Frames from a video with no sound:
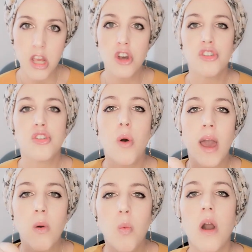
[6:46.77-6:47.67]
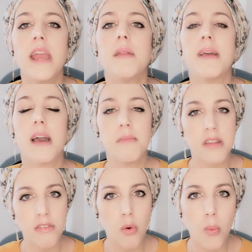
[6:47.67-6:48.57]
So I want you to become
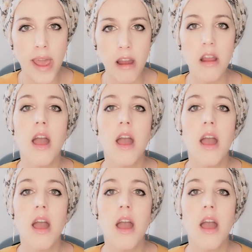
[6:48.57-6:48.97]
self-aware.